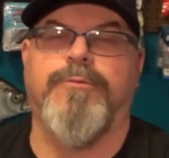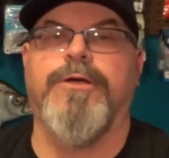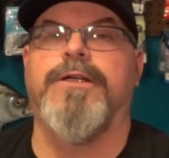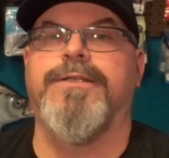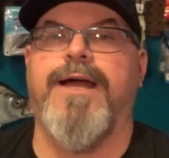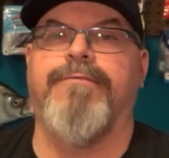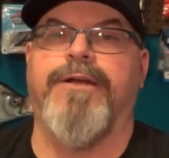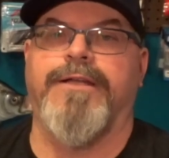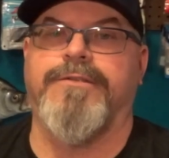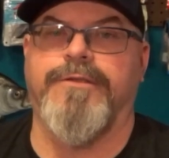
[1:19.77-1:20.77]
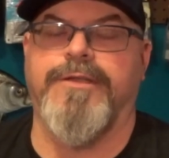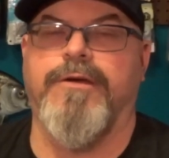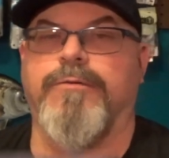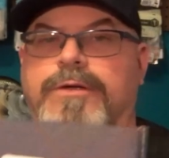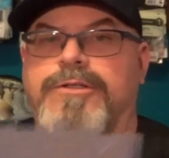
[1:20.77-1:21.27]
We're going to dive right into it
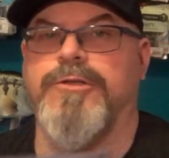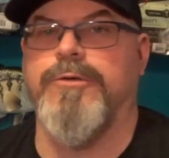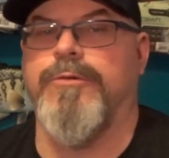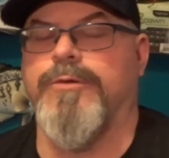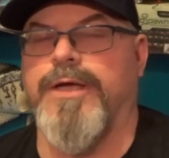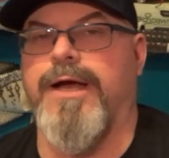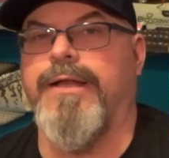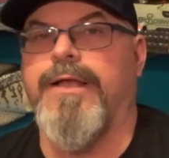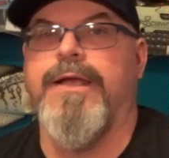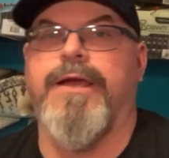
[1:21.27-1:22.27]
though. We're going to show you what we got.